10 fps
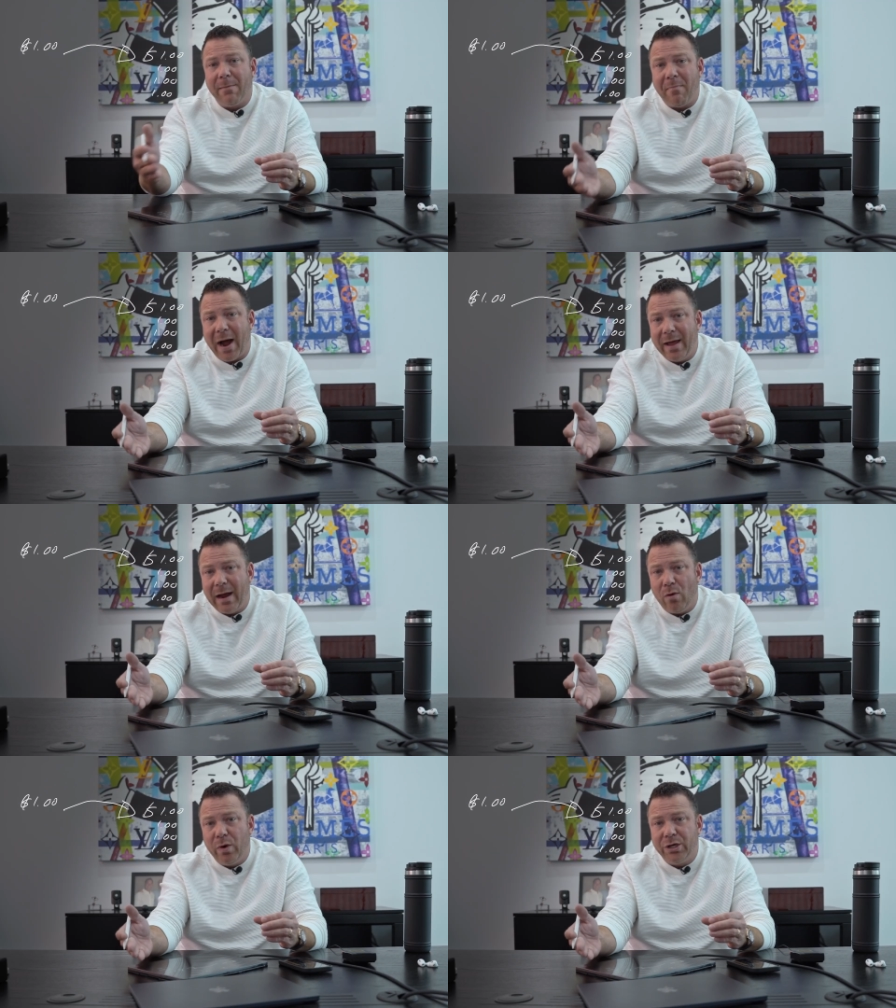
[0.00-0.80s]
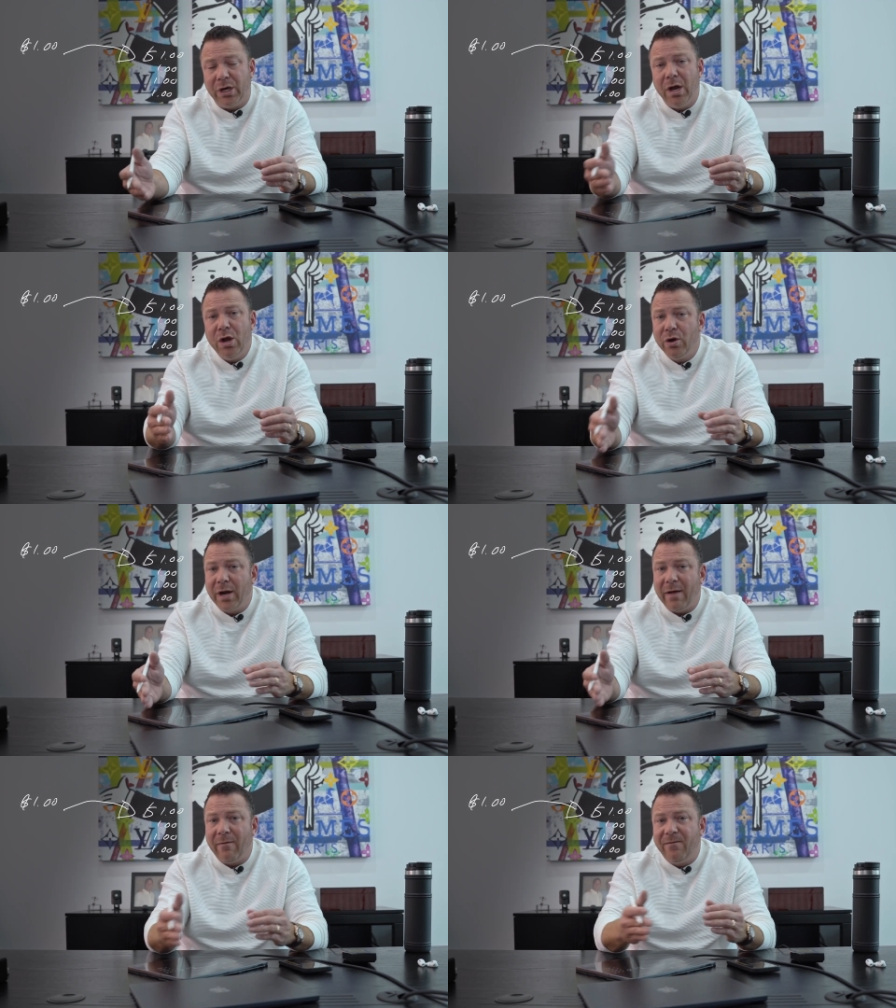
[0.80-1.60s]
buy that widget, you're going
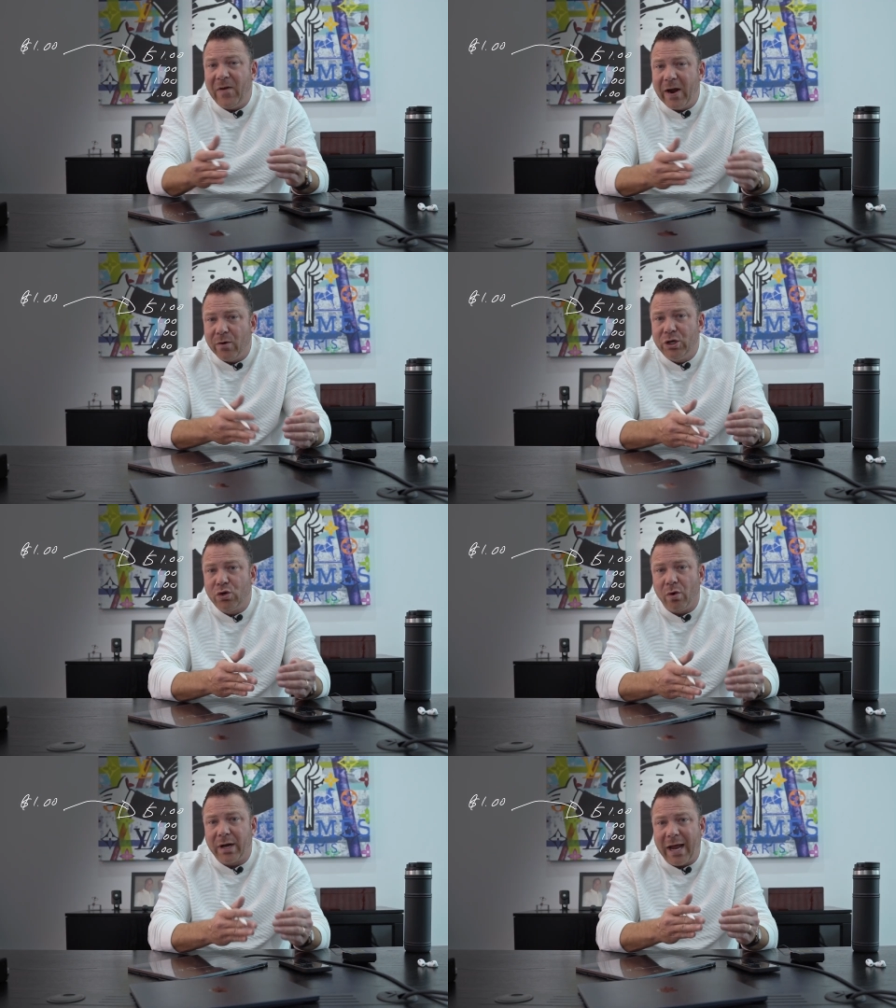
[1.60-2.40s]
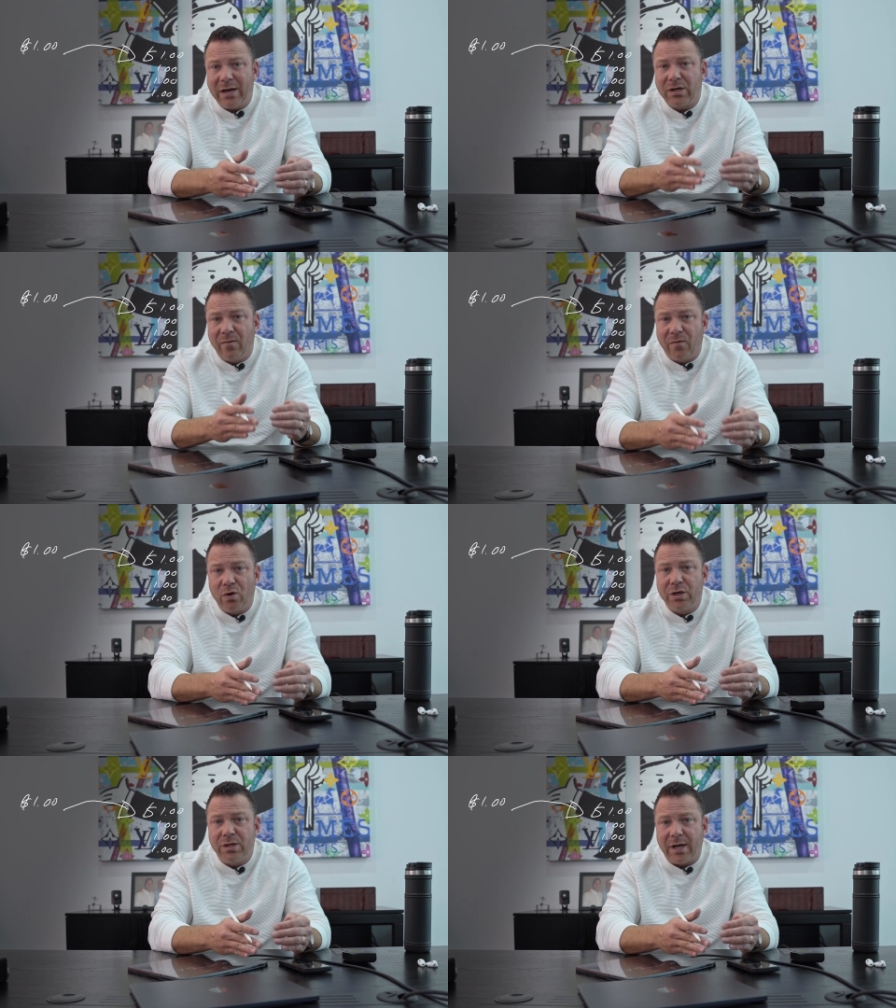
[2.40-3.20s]
to have a very short cash
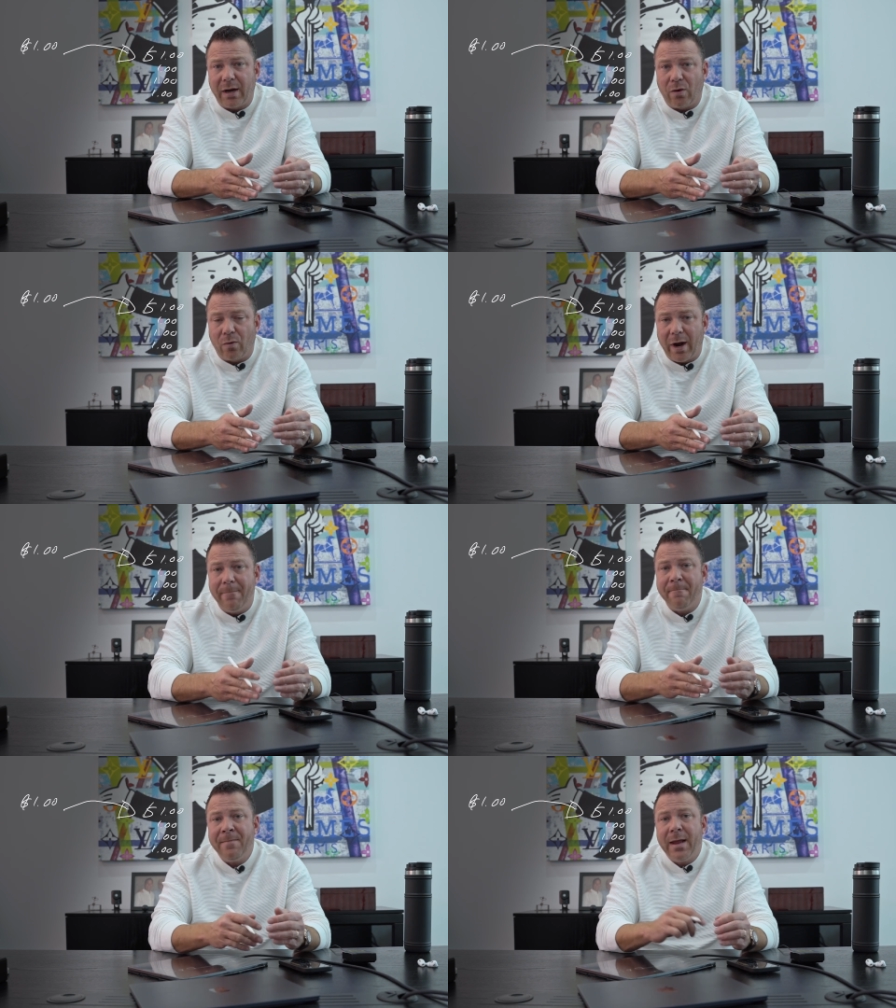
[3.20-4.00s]
conversion cycle, right?